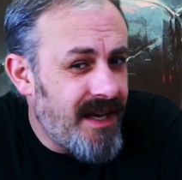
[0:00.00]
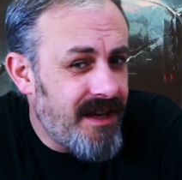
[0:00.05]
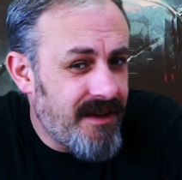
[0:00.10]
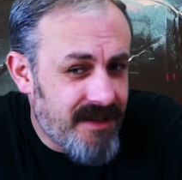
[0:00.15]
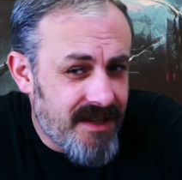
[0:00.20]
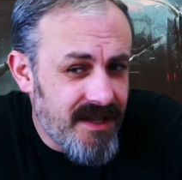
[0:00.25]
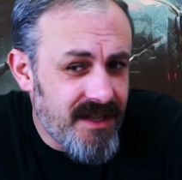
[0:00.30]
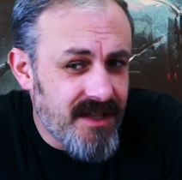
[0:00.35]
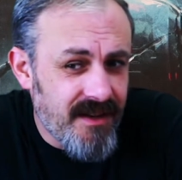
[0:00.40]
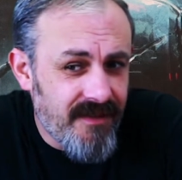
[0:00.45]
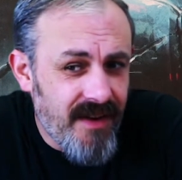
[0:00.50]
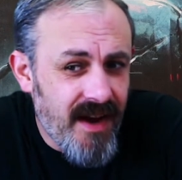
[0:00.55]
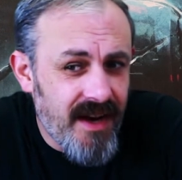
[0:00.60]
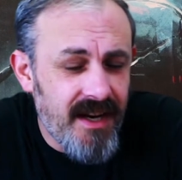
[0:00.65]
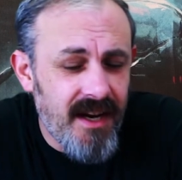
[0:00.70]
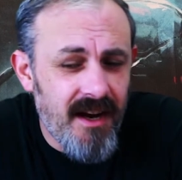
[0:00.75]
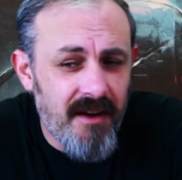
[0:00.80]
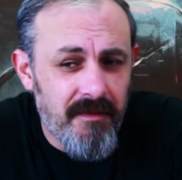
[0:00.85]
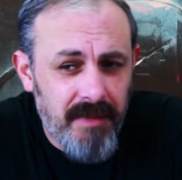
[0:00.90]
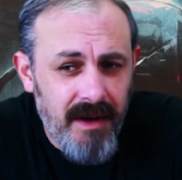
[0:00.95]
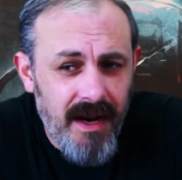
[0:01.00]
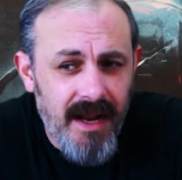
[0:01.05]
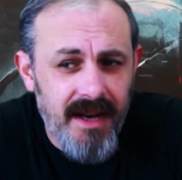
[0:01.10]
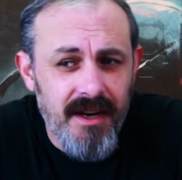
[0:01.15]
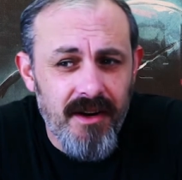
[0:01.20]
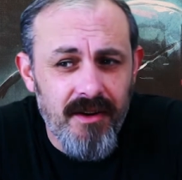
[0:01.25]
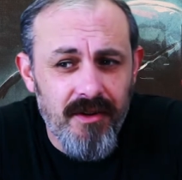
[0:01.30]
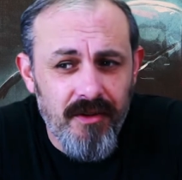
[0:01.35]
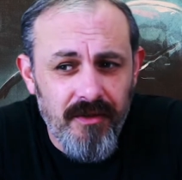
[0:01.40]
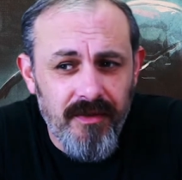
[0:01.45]
Since I've had it, I've
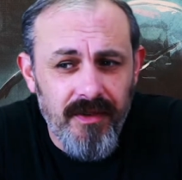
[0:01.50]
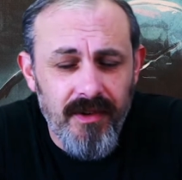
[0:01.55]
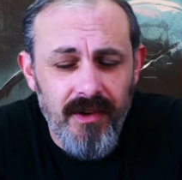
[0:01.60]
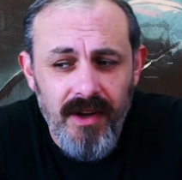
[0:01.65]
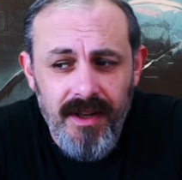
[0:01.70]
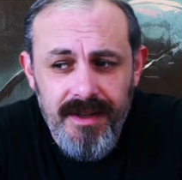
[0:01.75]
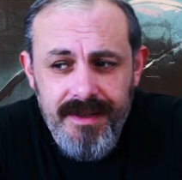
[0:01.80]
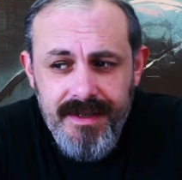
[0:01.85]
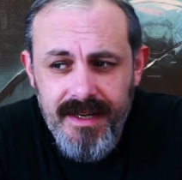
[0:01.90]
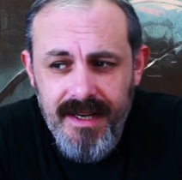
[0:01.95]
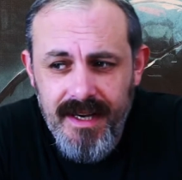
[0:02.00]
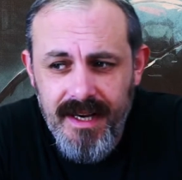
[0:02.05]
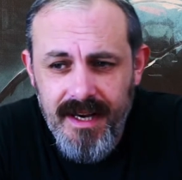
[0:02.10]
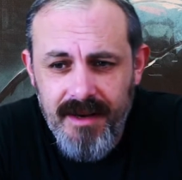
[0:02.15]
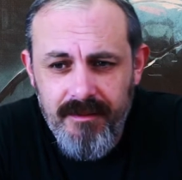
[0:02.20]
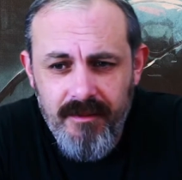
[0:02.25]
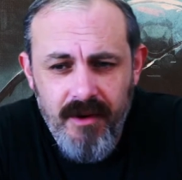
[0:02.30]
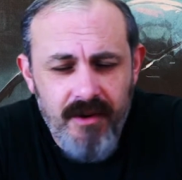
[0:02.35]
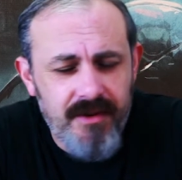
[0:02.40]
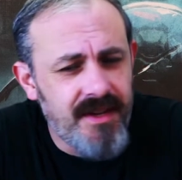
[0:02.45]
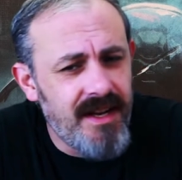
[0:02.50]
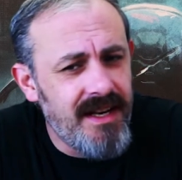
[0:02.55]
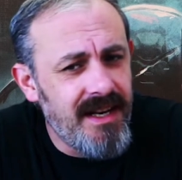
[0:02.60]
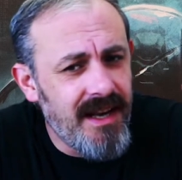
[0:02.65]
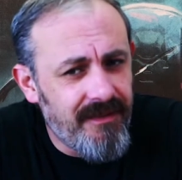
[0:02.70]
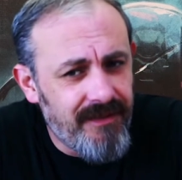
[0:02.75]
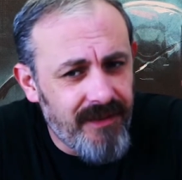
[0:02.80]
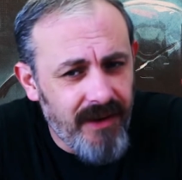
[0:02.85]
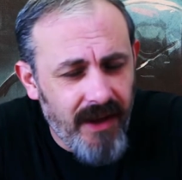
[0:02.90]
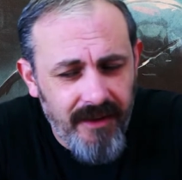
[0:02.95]
played it an awful lot. Whilst I
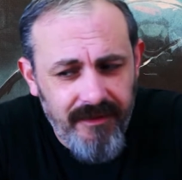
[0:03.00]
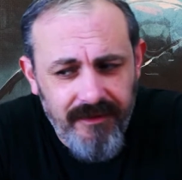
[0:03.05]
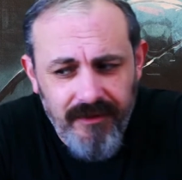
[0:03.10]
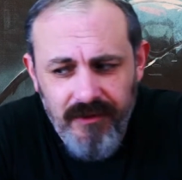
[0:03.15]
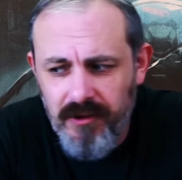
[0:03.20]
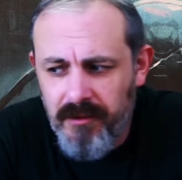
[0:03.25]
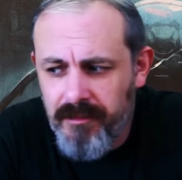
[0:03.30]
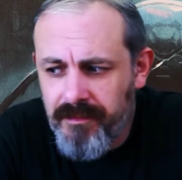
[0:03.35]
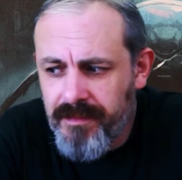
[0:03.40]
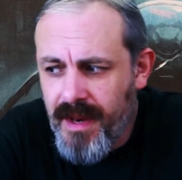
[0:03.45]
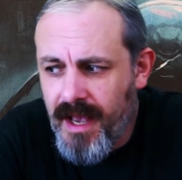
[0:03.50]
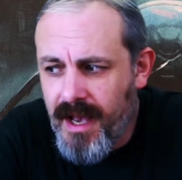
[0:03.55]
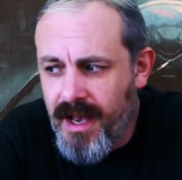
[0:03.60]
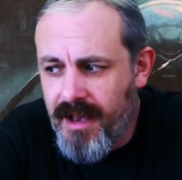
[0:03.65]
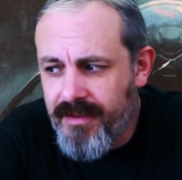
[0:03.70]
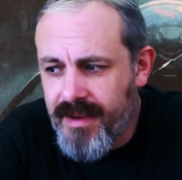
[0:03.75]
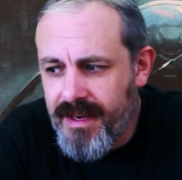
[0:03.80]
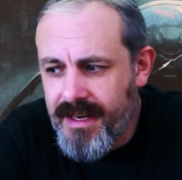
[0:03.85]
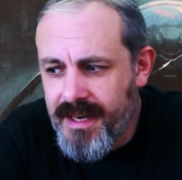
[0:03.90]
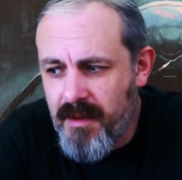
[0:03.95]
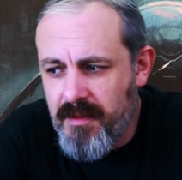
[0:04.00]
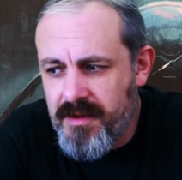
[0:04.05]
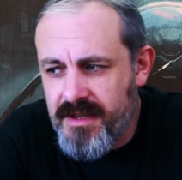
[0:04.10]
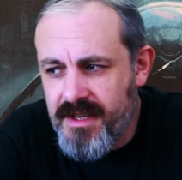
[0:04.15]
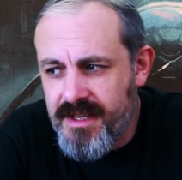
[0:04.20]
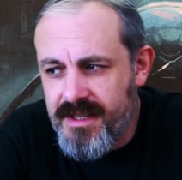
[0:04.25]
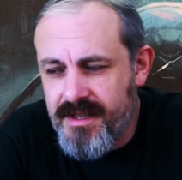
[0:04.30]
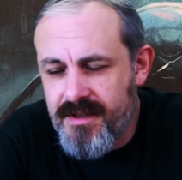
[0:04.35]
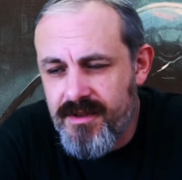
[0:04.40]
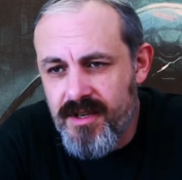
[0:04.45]
love Lifeform, I think
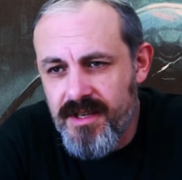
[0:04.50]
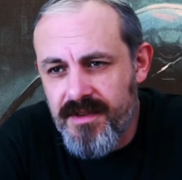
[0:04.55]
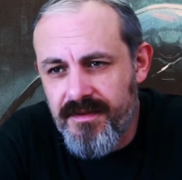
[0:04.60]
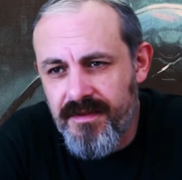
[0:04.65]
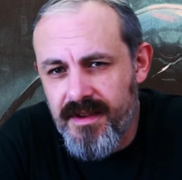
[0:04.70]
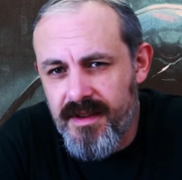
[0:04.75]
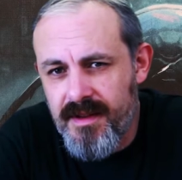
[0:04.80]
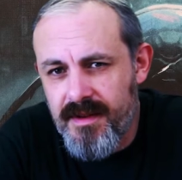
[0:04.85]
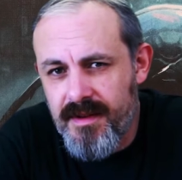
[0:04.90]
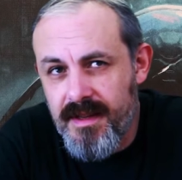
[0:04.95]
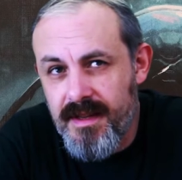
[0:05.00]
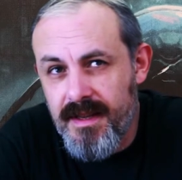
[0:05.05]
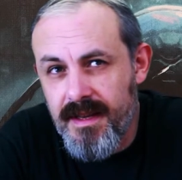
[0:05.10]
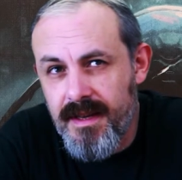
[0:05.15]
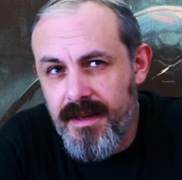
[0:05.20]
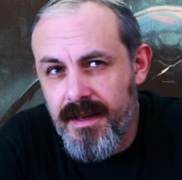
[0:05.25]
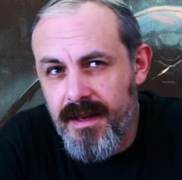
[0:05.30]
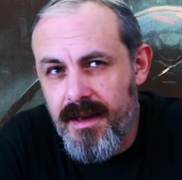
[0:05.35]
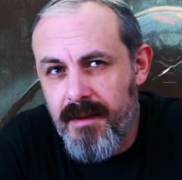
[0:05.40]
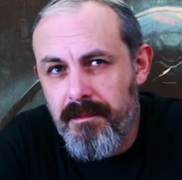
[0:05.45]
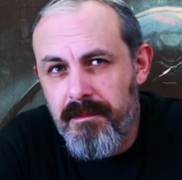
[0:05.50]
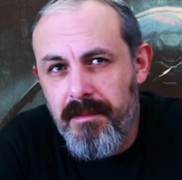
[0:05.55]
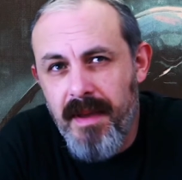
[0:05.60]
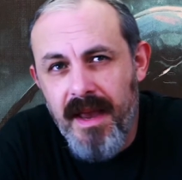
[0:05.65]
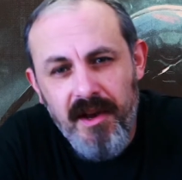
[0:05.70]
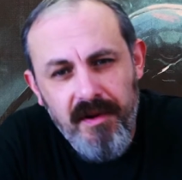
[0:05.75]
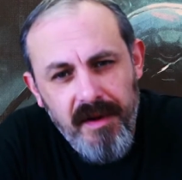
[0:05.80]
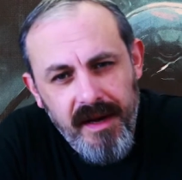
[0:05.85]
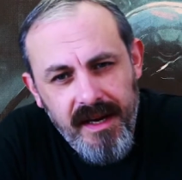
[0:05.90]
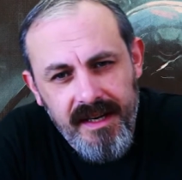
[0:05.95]
Nemesis, just for a
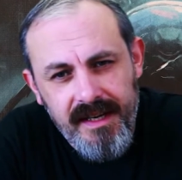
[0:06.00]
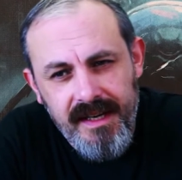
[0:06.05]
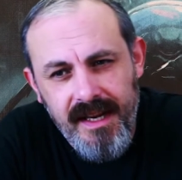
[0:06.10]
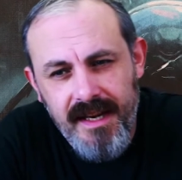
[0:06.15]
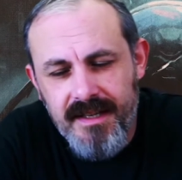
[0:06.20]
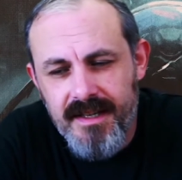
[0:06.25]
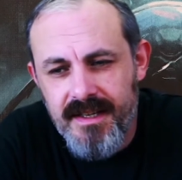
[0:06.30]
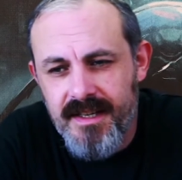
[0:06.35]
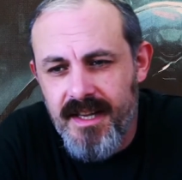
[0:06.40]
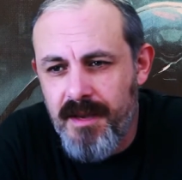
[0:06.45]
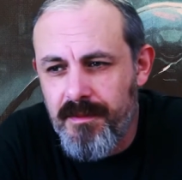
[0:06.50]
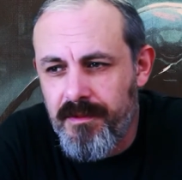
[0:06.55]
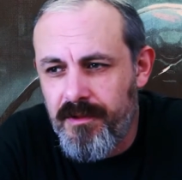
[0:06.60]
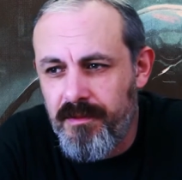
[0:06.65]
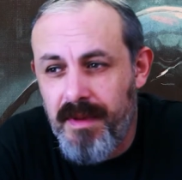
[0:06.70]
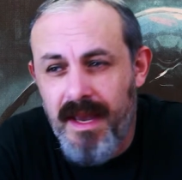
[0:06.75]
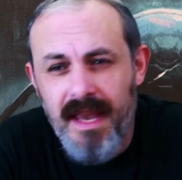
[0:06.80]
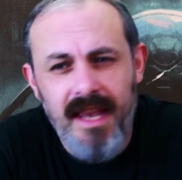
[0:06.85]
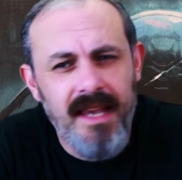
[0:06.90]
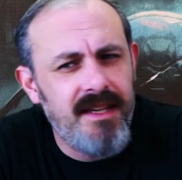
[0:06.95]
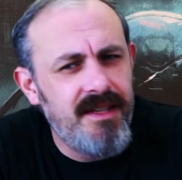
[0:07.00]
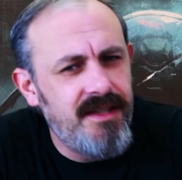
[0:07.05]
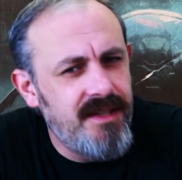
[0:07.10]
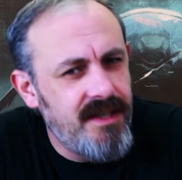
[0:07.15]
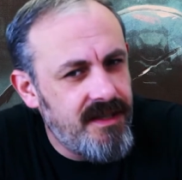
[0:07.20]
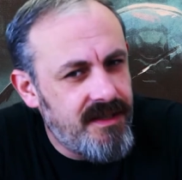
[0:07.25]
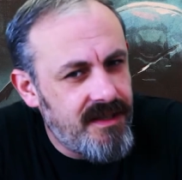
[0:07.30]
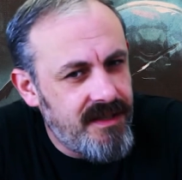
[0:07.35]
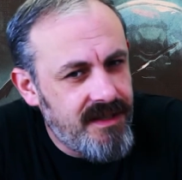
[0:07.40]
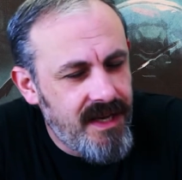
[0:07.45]
bit quicker to get to the table, a bit
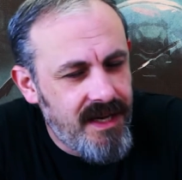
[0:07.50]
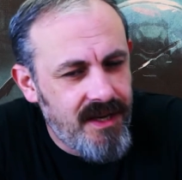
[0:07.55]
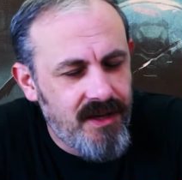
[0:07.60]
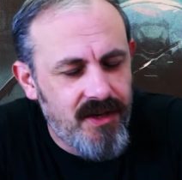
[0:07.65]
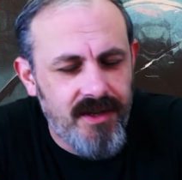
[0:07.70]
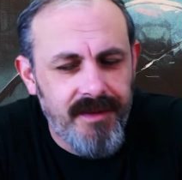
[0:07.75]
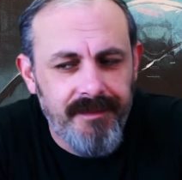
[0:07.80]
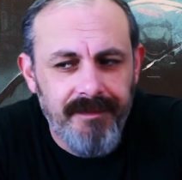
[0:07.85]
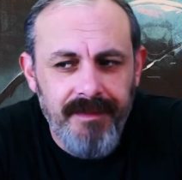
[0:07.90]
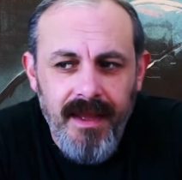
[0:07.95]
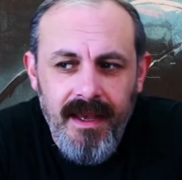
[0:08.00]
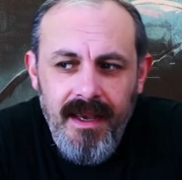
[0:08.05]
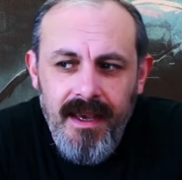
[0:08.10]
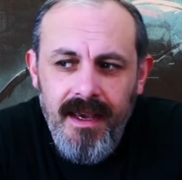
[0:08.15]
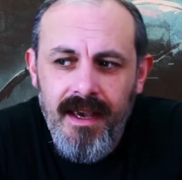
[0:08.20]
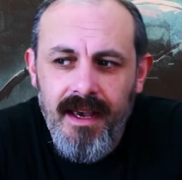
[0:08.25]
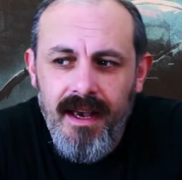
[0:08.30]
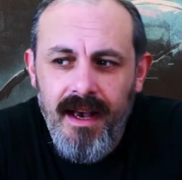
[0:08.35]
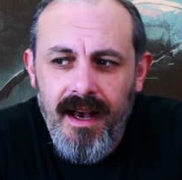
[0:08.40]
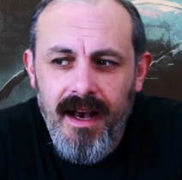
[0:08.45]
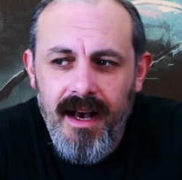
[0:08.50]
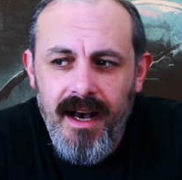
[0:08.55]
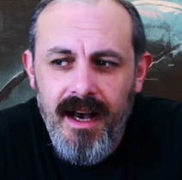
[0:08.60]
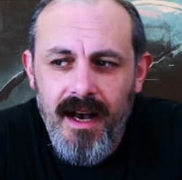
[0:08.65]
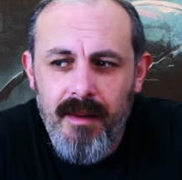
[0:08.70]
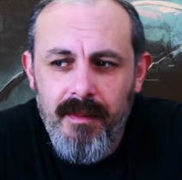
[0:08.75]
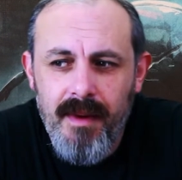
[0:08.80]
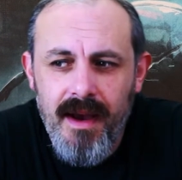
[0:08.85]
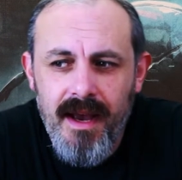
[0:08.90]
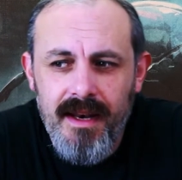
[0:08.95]
easier to teach,
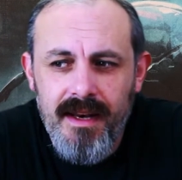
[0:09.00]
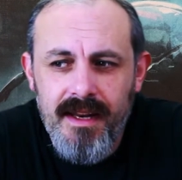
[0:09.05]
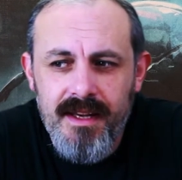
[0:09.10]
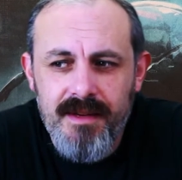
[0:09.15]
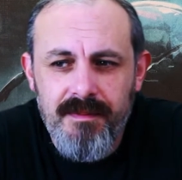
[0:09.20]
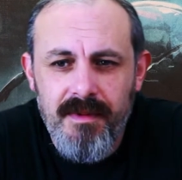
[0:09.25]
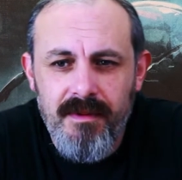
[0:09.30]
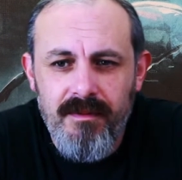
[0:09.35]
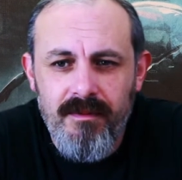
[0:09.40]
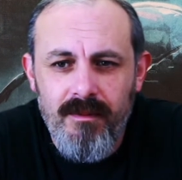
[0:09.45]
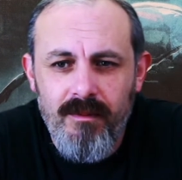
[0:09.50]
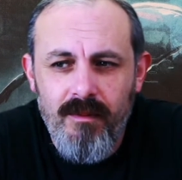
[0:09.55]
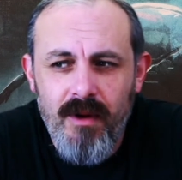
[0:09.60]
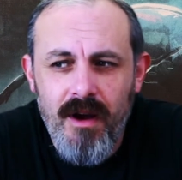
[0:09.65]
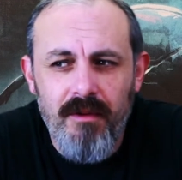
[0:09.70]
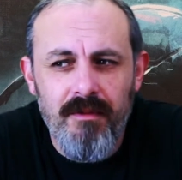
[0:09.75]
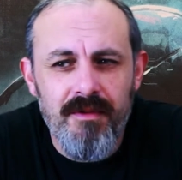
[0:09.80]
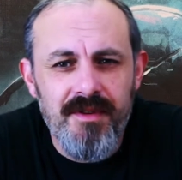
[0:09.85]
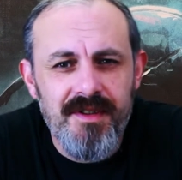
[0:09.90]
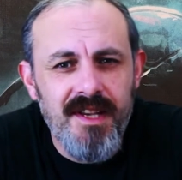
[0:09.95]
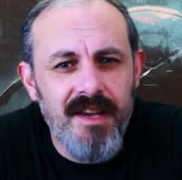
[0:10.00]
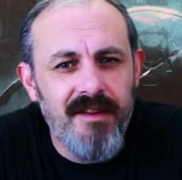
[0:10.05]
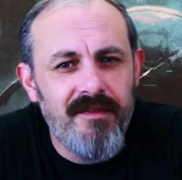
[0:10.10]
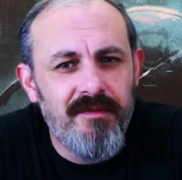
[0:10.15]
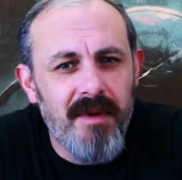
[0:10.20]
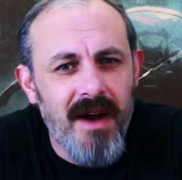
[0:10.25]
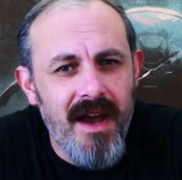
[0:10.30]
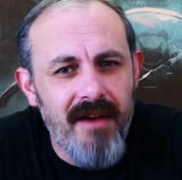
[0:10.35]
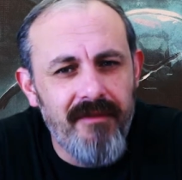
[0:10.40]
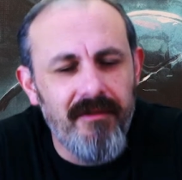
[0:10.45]
and it's been well
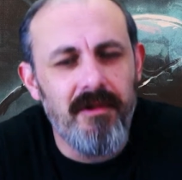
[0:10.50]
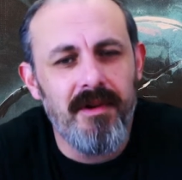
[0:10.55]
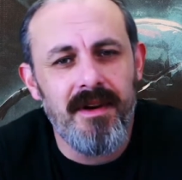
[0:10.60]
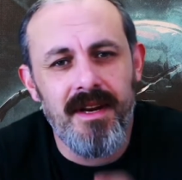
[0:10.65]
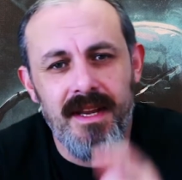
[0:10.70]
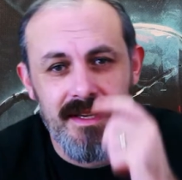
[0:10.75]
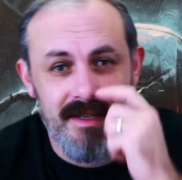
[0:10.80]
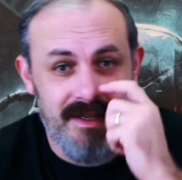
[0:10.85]
received by everyone.